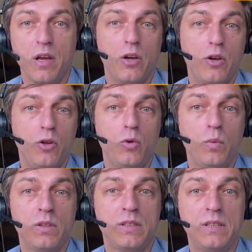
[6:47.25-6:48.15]
You
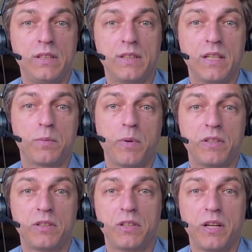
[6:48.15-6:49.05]
will see the
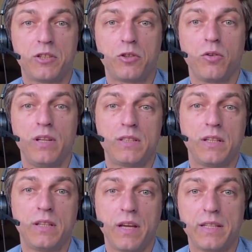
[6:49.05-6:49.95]
expense ratio
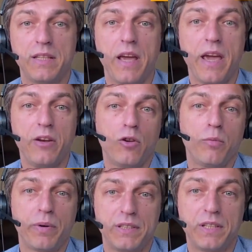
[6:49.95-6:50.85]
listed as an annual
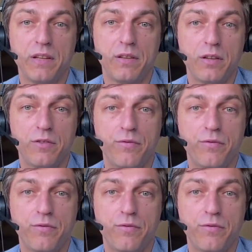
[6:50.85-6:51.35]
percentage.